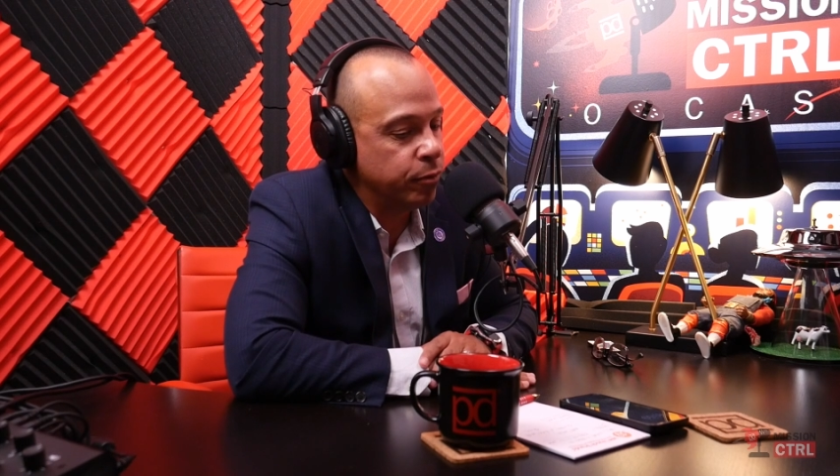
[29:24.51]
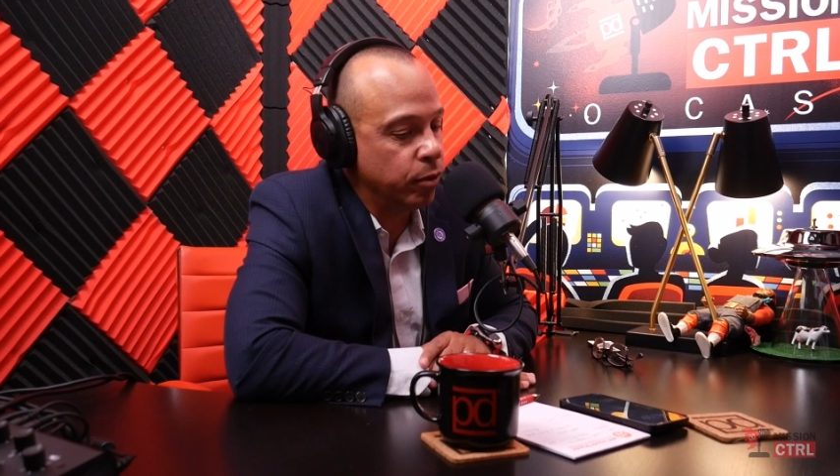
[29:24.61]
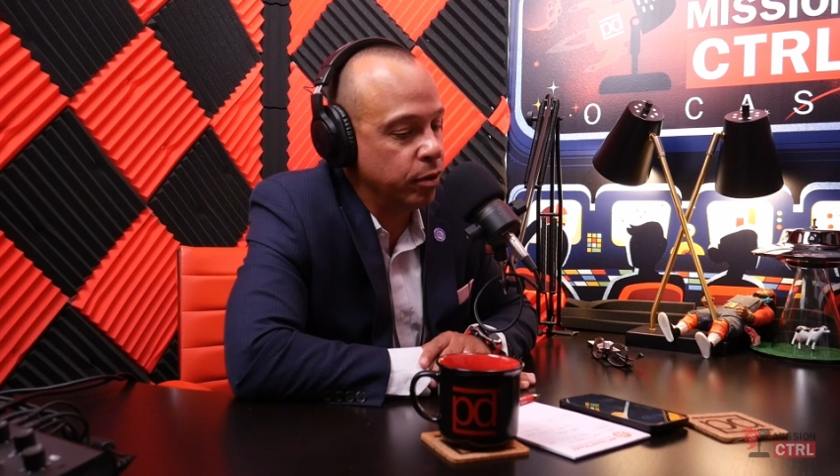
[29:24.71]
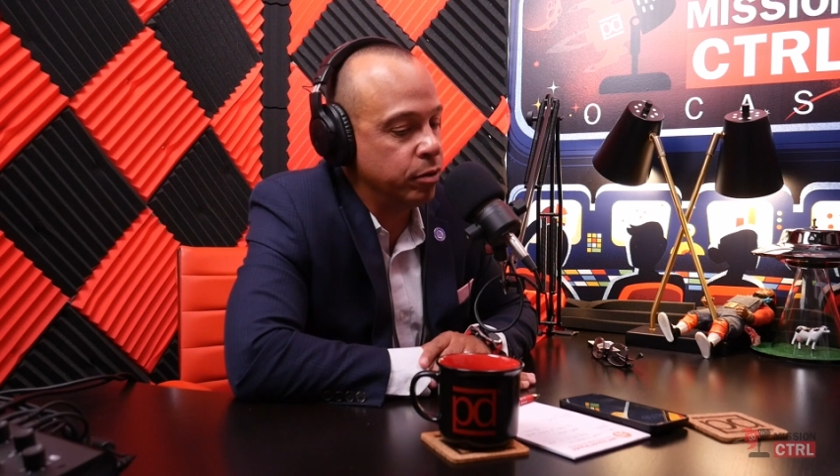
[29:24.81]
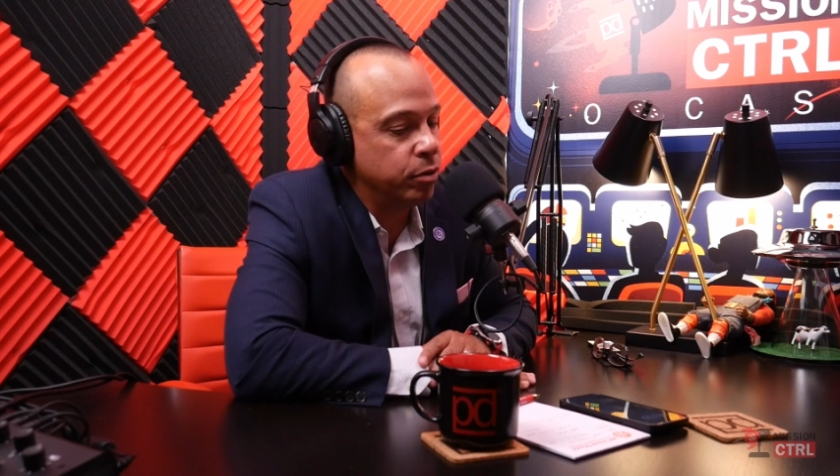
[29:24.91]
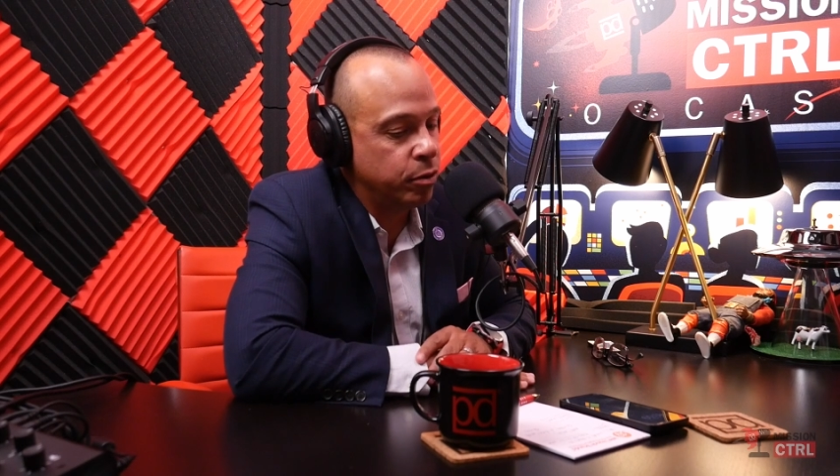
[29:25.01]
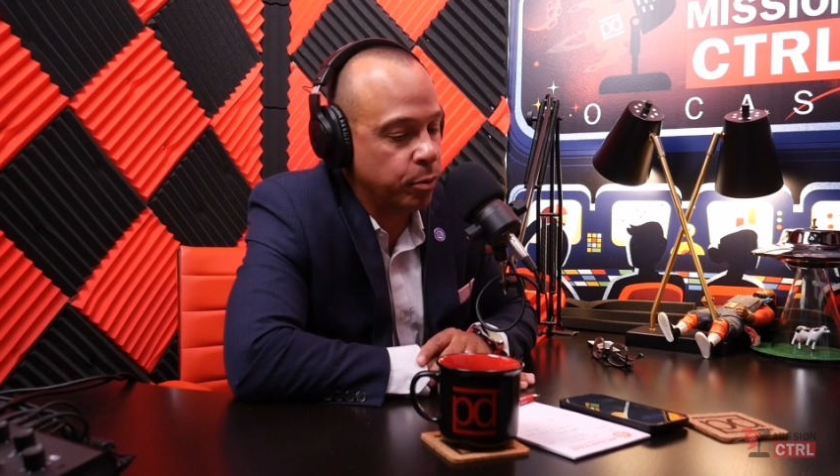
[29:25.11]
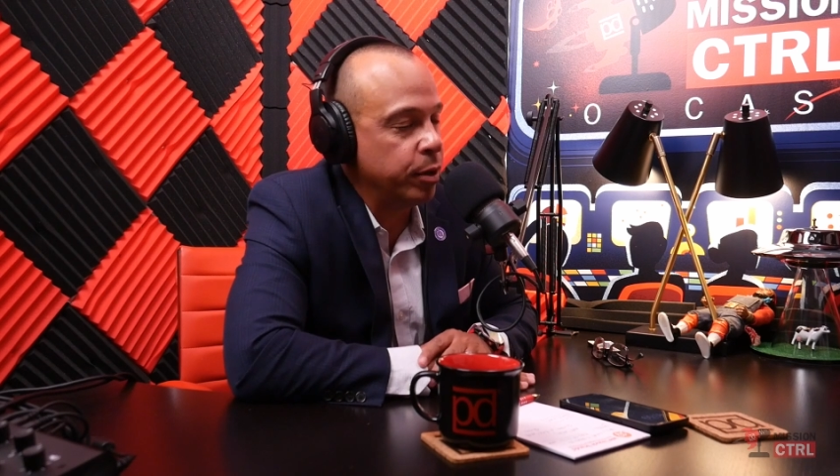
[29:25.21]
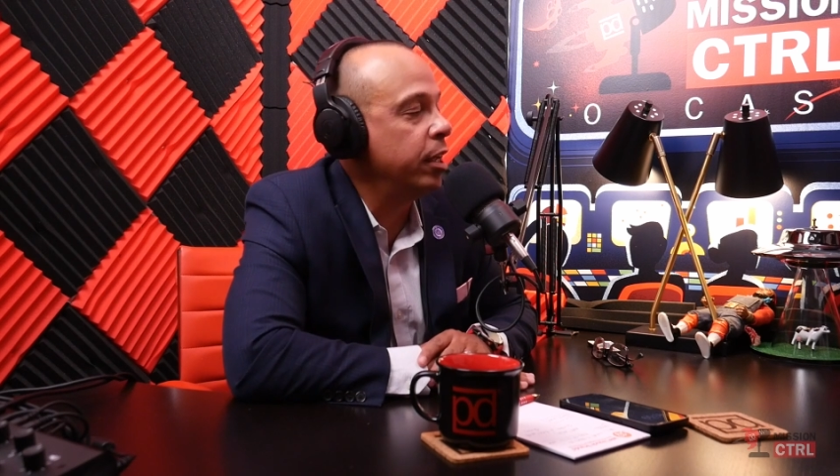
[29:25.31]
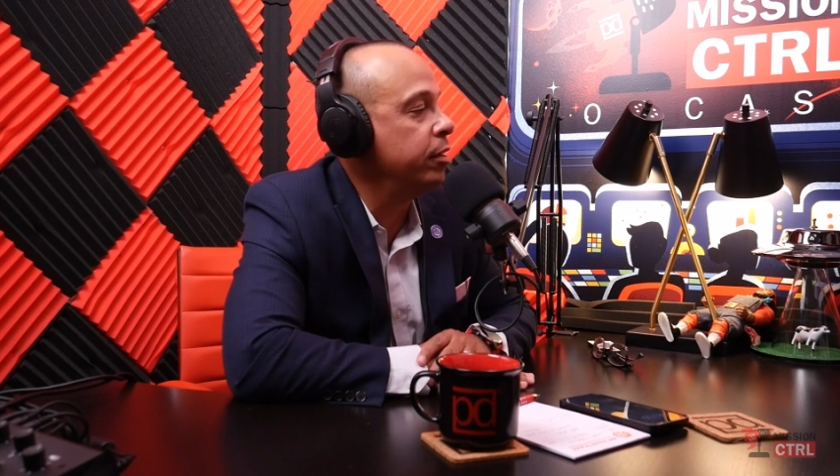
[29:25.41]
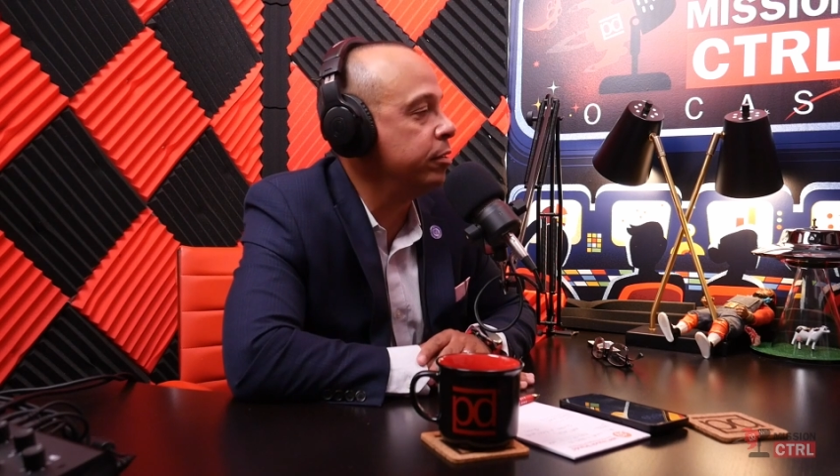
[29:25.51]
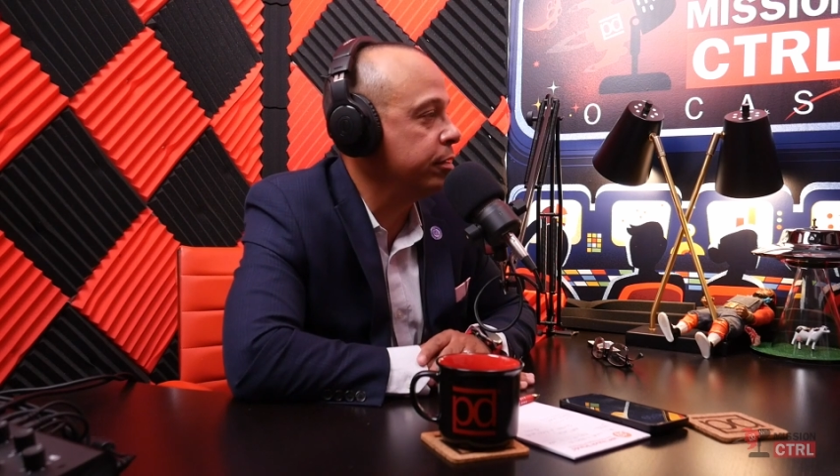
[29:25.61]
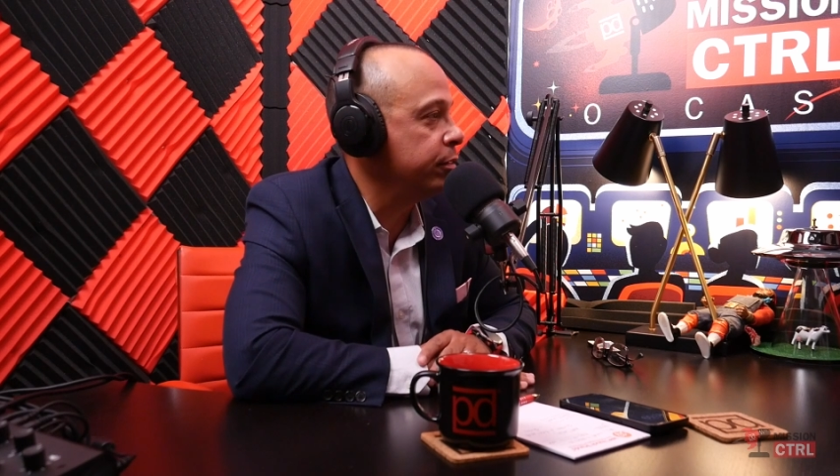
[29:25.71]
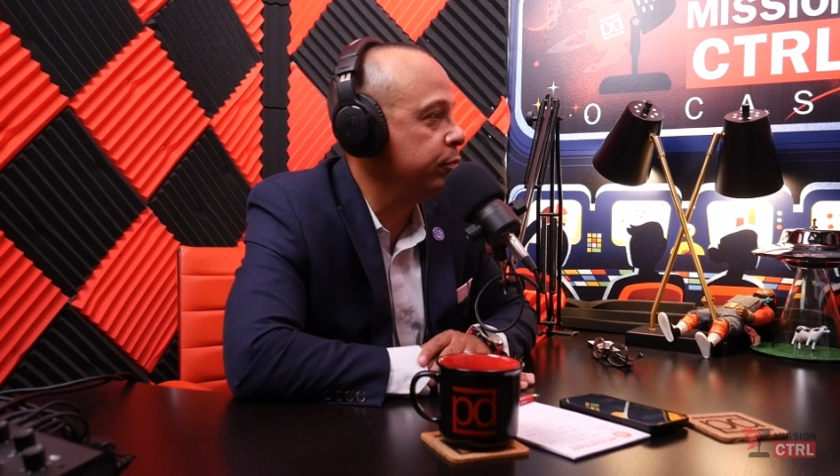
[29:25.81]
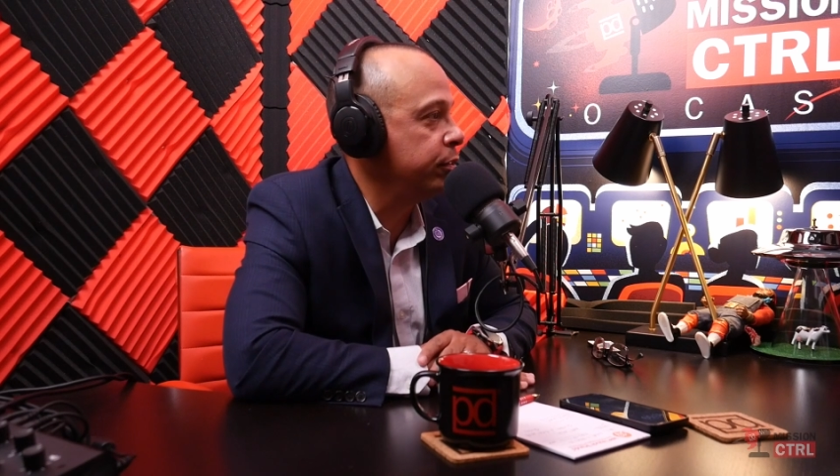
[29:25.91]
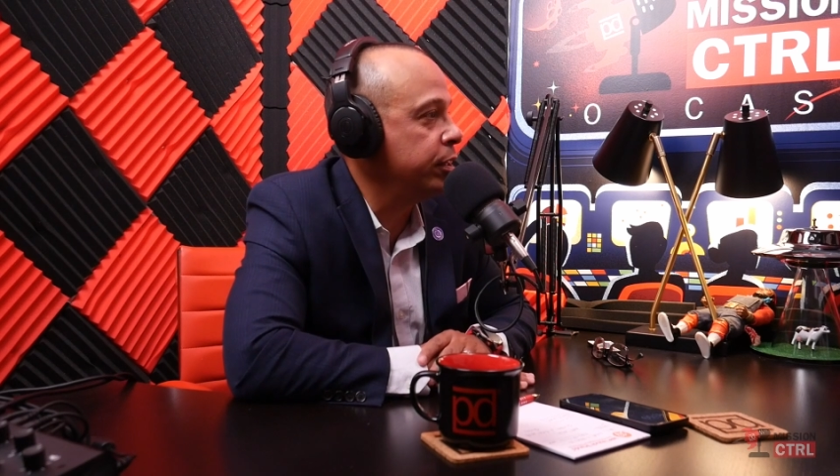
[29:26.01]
for the determination of